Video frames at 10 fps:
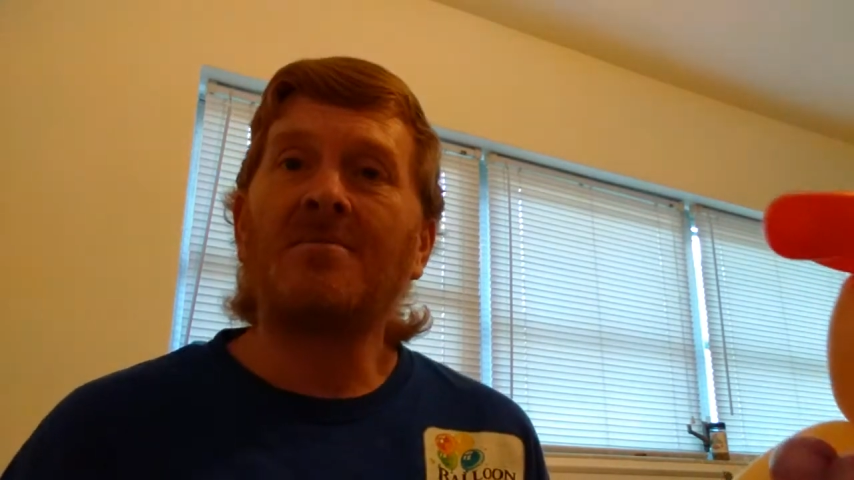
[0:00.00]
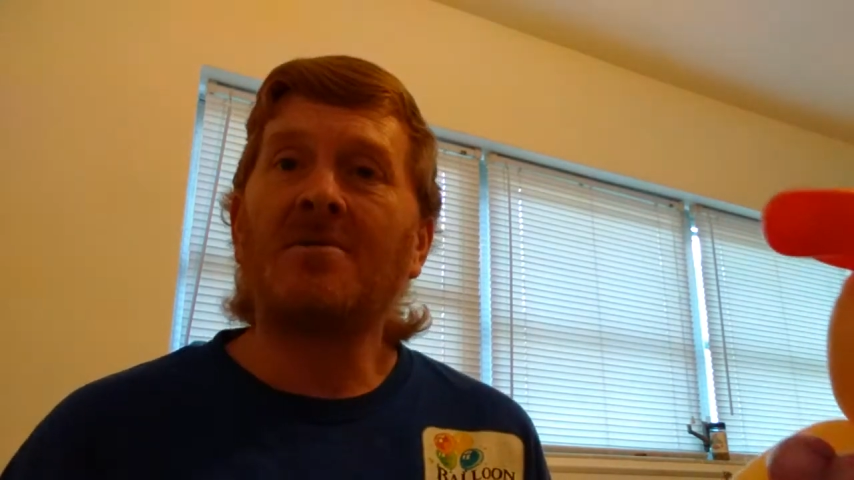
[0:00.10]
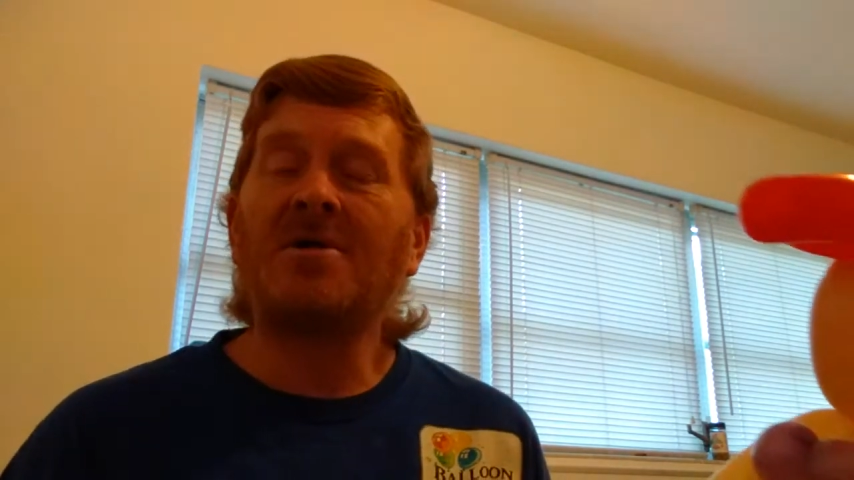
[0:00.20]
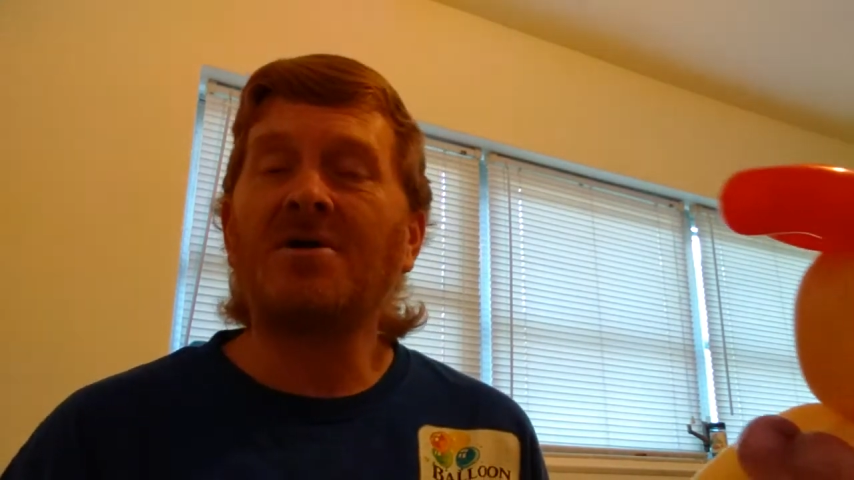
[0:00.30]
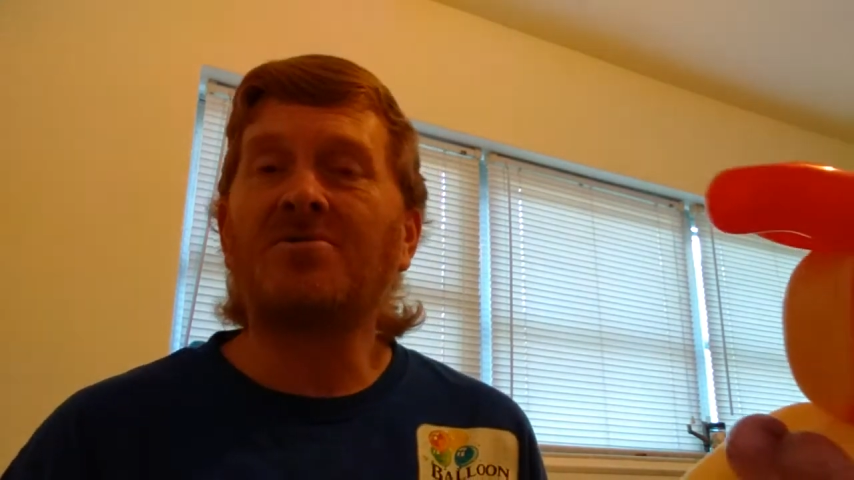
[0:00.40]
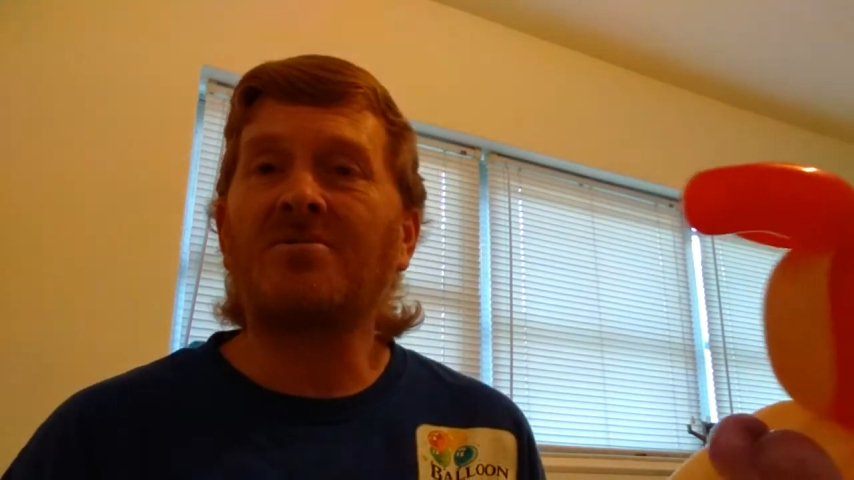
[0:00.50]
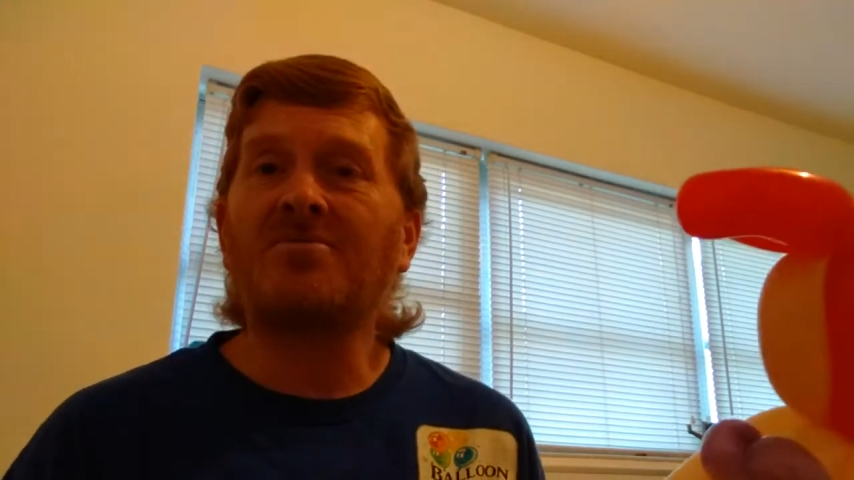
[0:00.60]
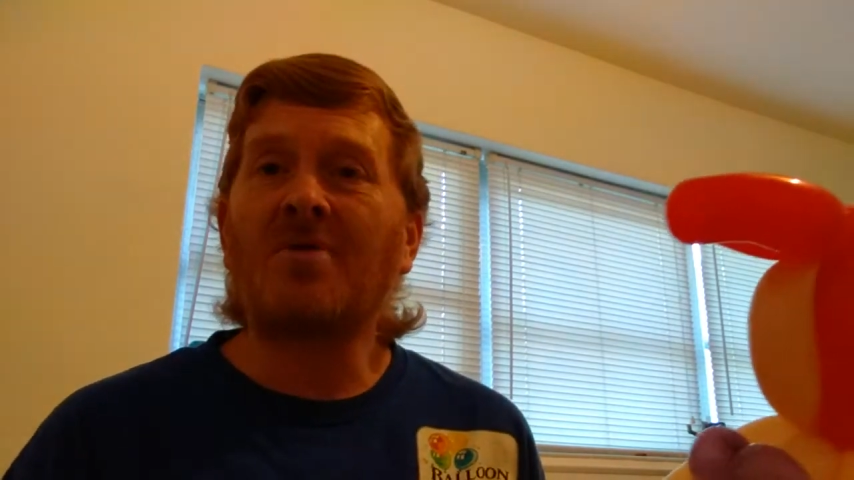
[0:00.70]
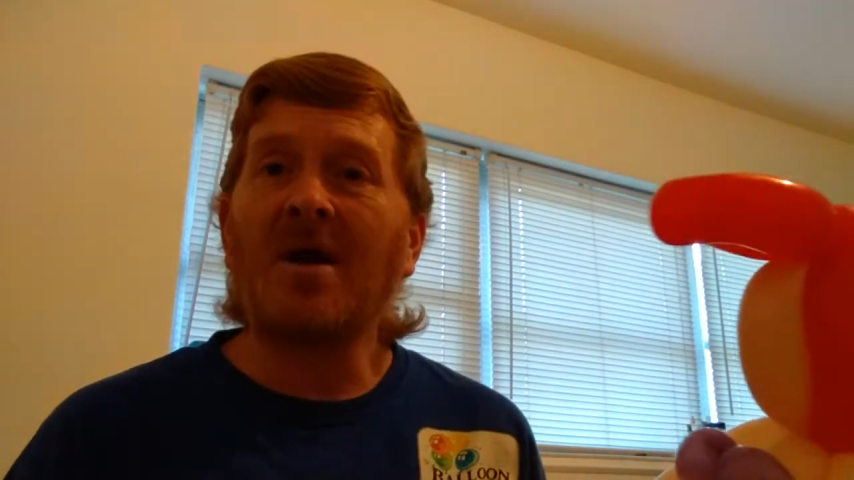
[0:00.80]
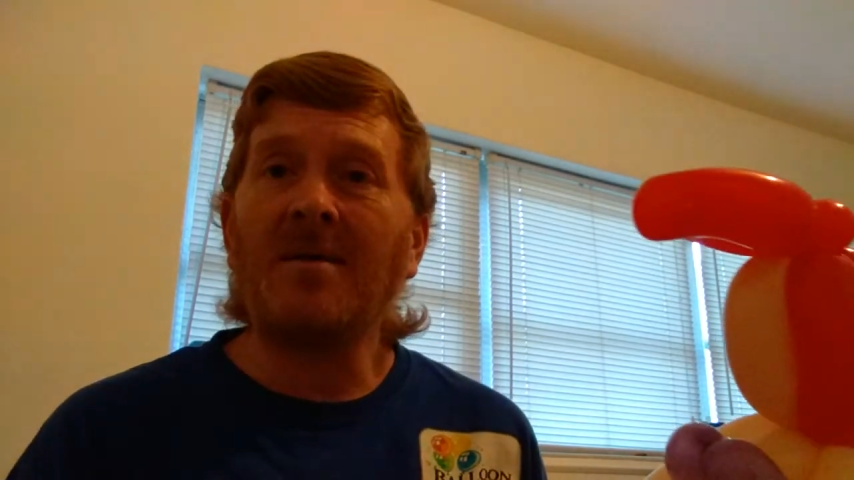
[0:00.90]
Click
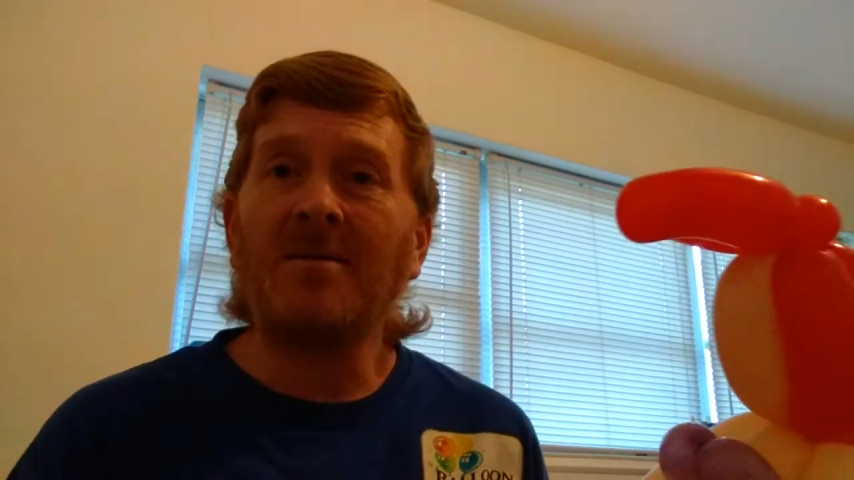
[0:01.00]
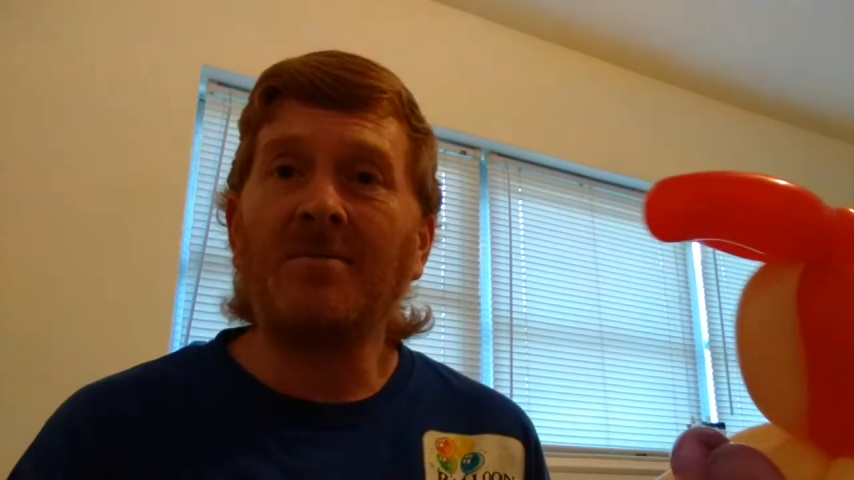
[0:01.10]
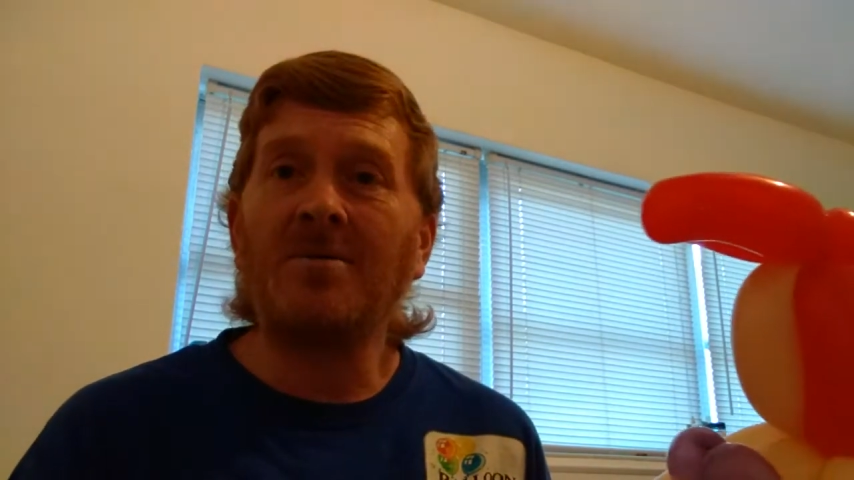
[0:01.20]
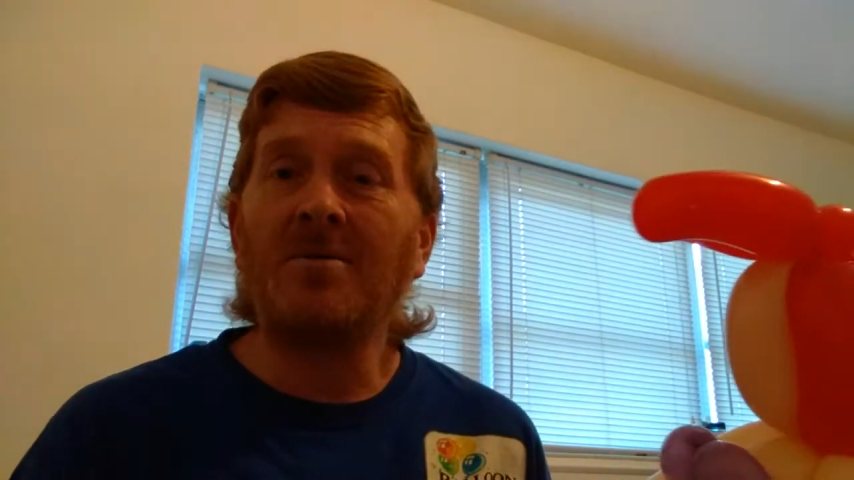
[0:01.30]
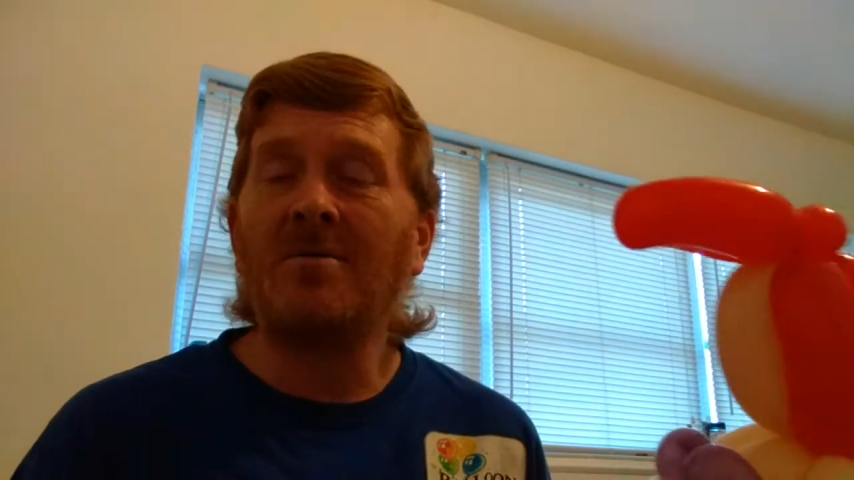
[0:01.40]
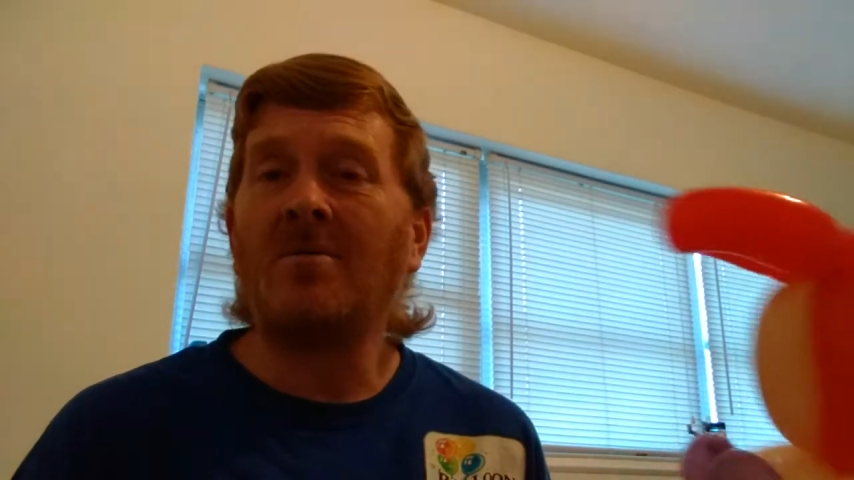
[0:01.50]
subscribe if you